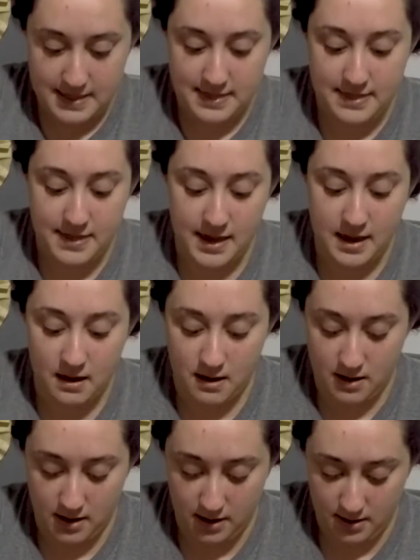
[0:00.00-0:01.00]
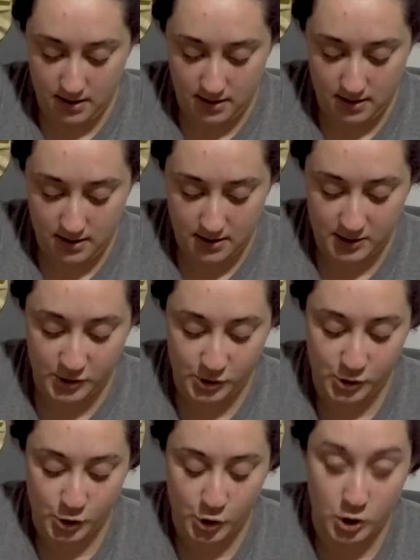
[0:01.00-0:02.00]
they are
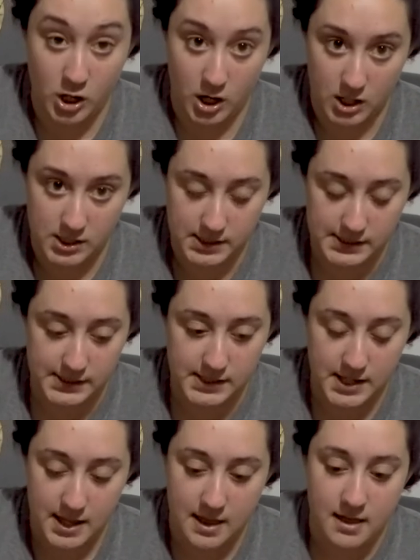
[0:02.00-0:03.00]
straws